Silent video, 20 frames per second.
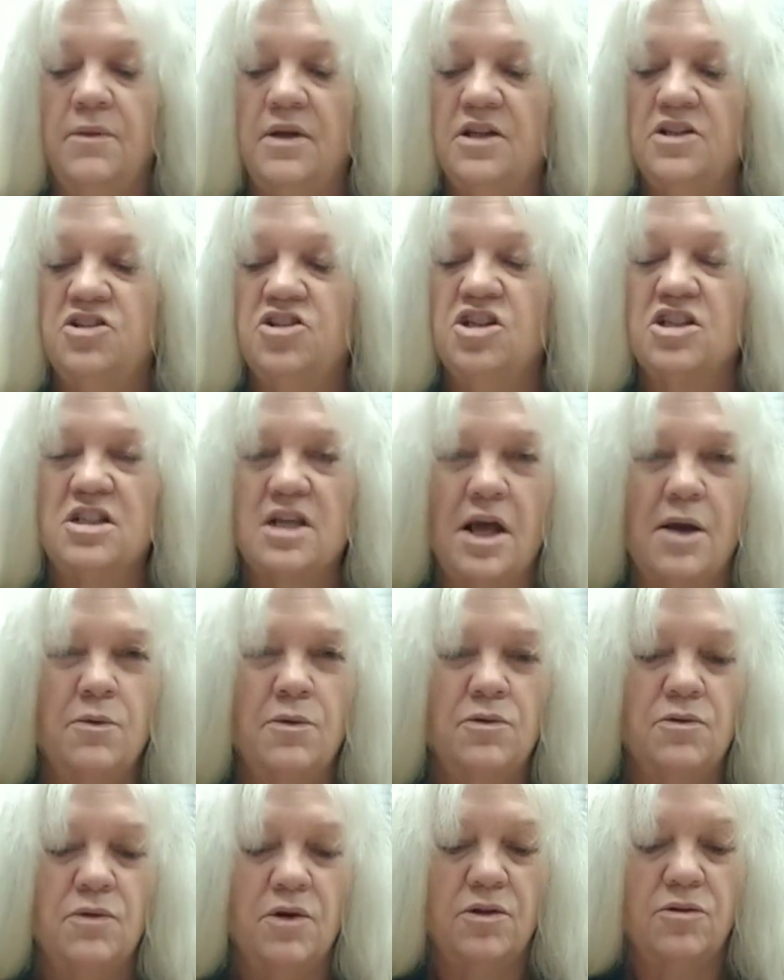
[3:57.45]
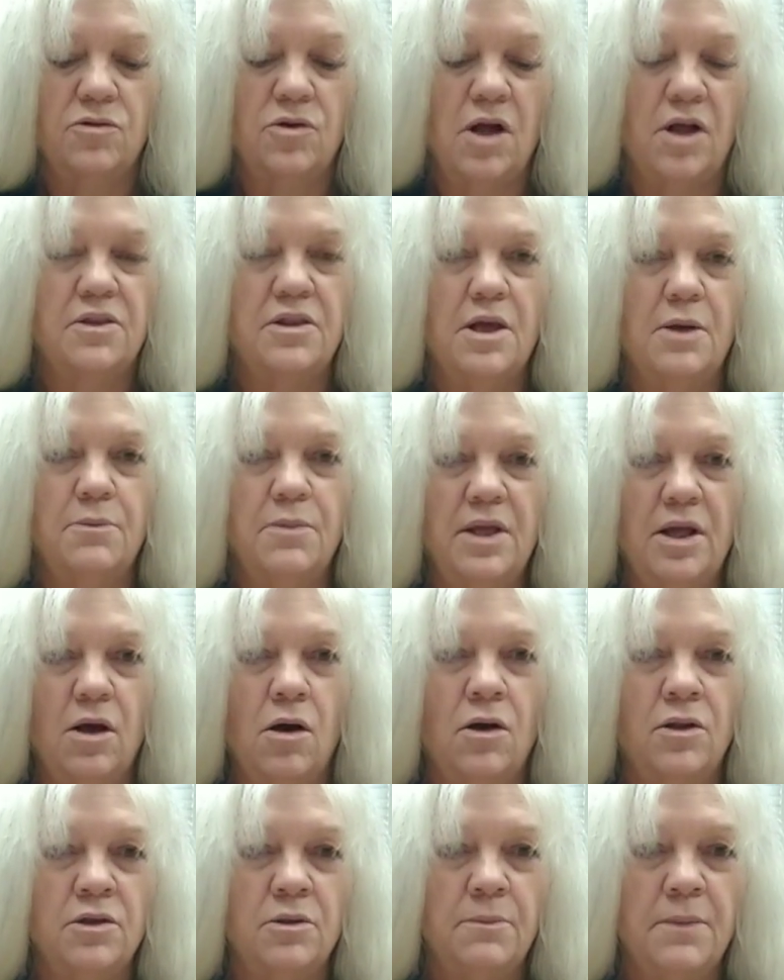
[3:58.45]
It's just, I would rather not that be
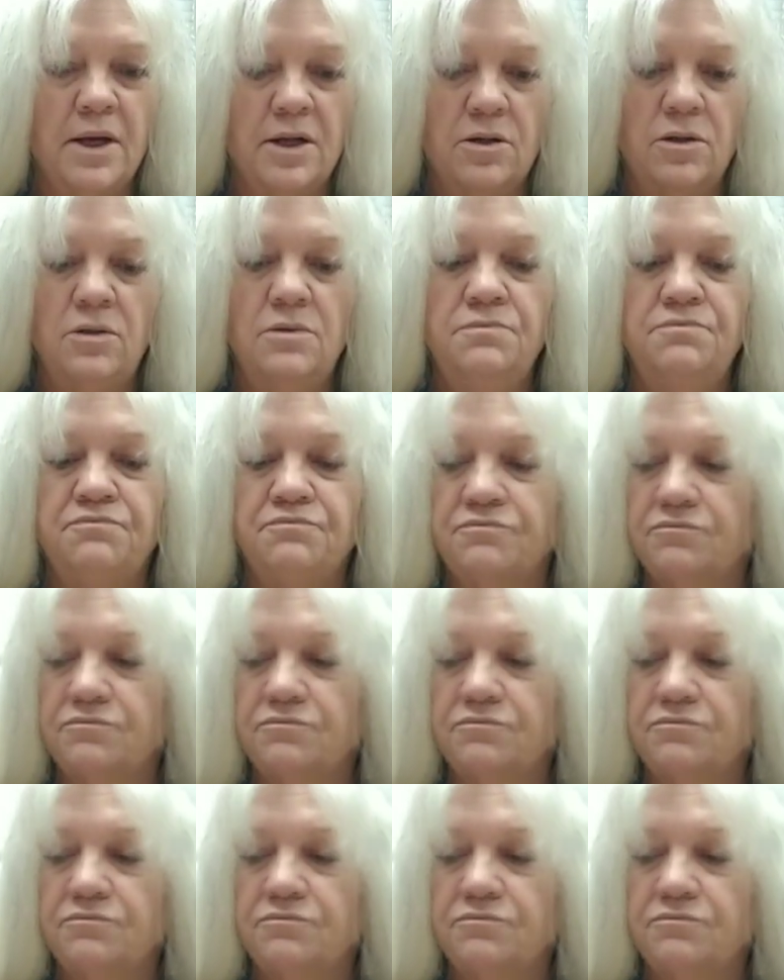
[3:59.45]
on the metal.